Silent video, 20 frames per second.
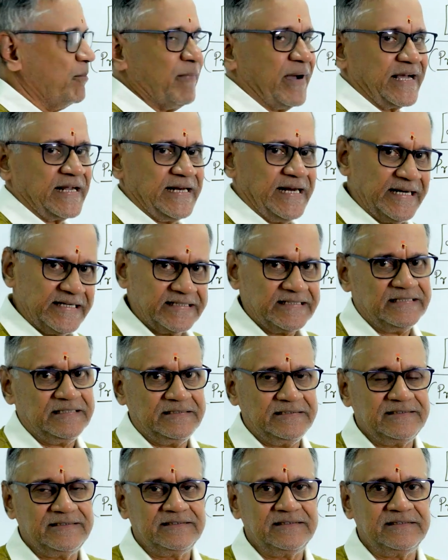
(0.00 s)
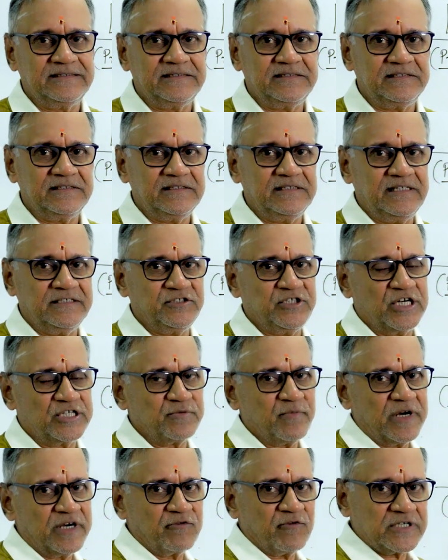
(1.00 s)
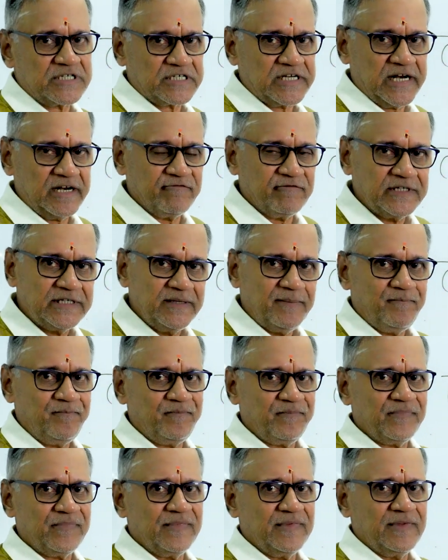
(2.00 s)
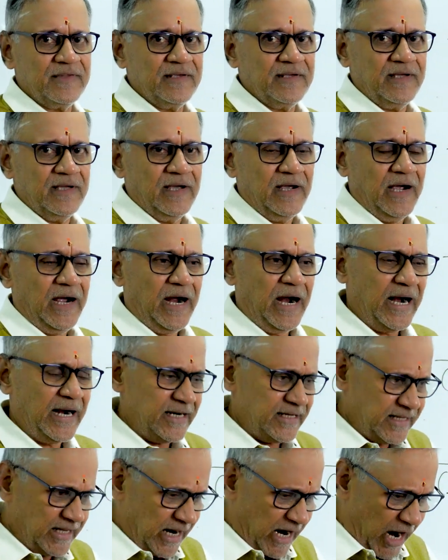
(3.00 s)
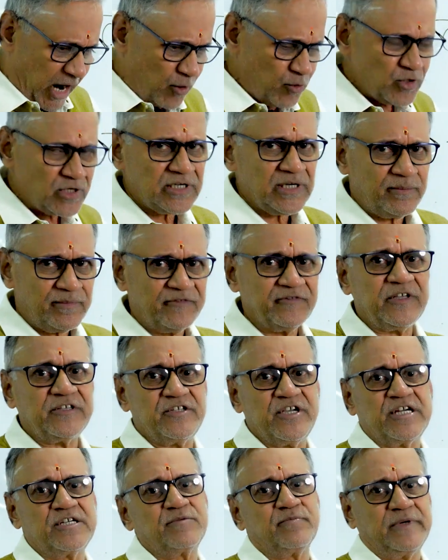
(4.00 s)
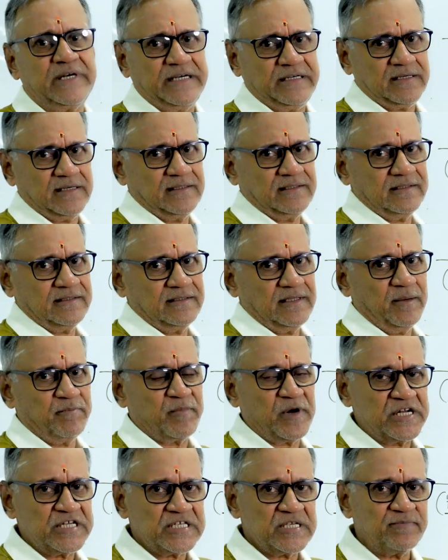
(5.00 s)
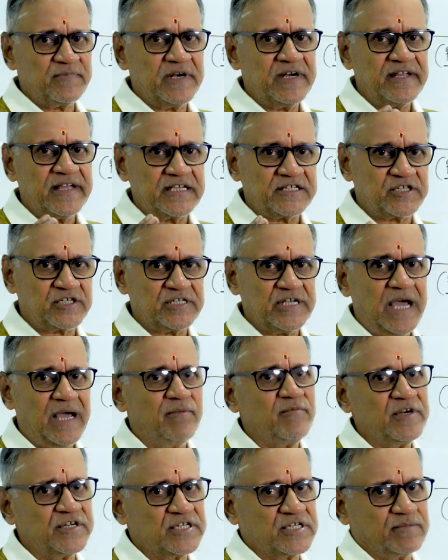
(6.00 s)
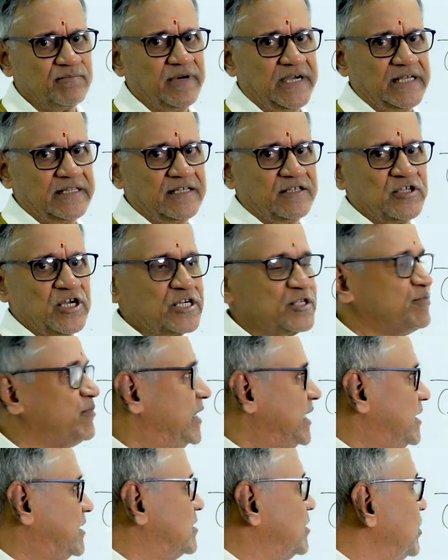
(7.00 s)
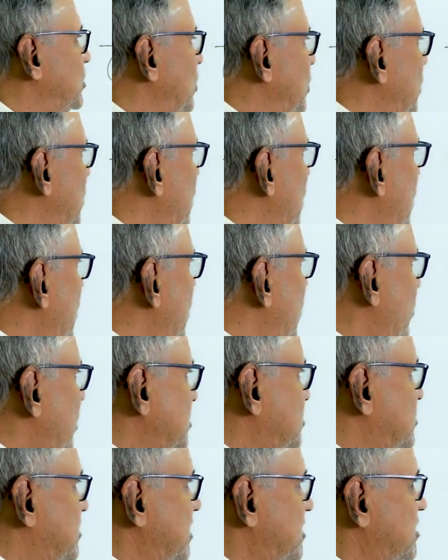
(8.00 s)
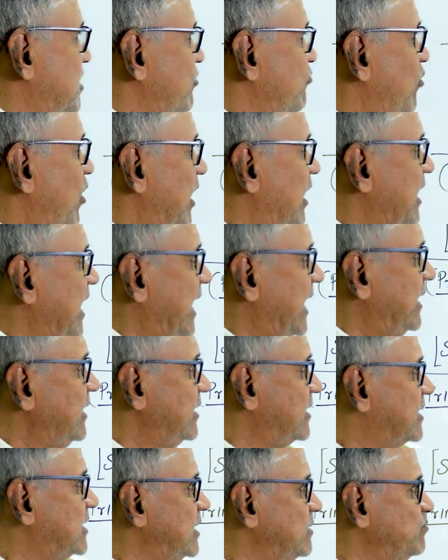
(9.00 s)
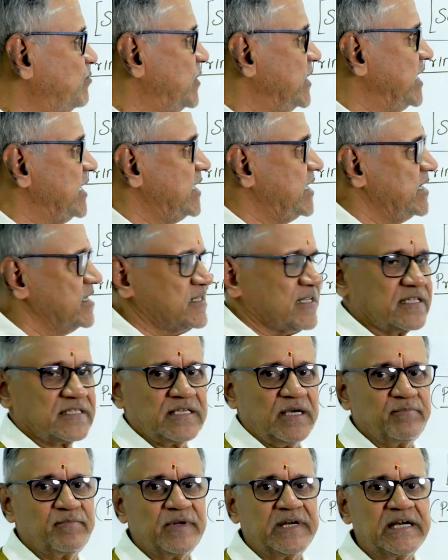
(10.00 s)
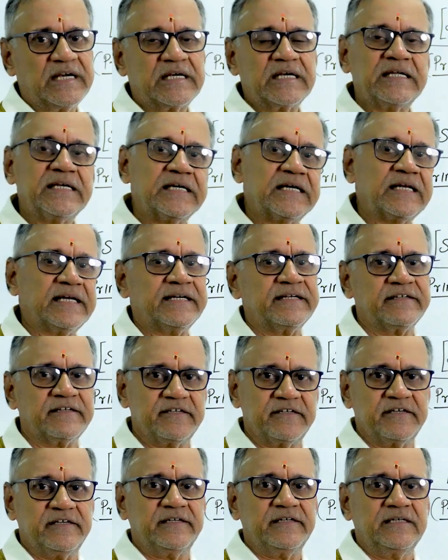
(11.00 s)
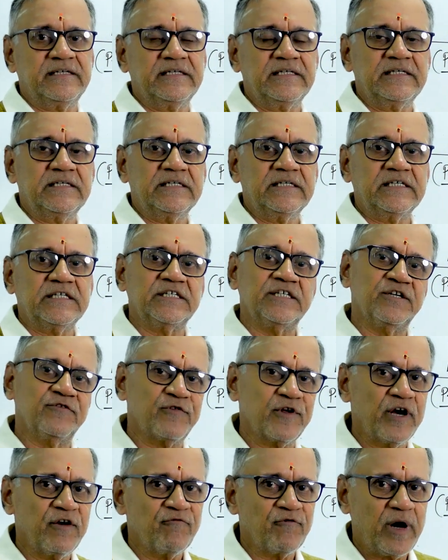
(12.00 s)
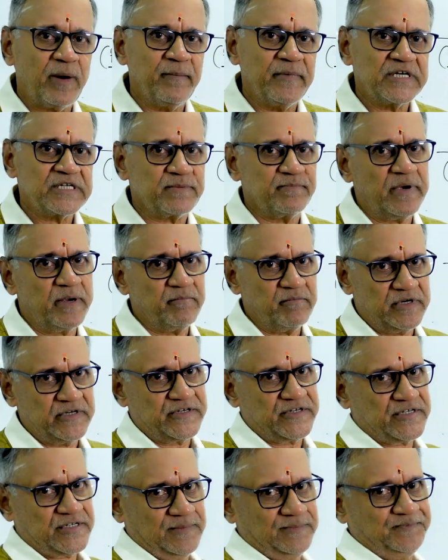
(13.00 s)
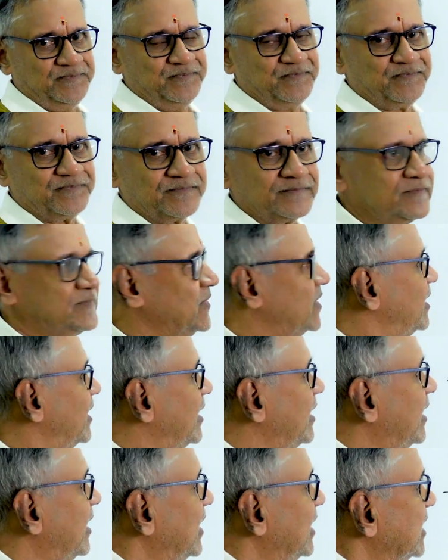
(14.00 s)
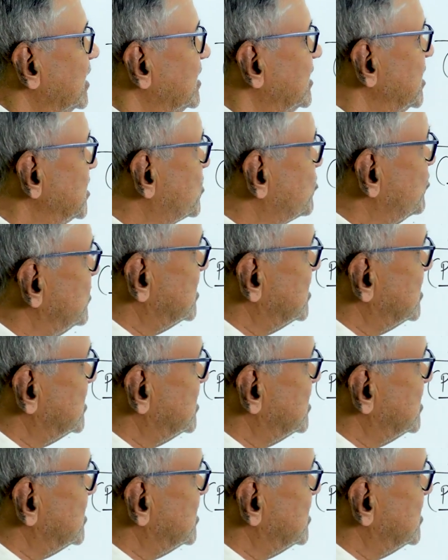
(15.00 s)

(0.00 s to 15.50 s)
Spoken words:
McNaughton, the judgment was delivered. And the outcome of the judgment, the principle established by the judgment, was just in one line: company is a separate legal entity different from its members. This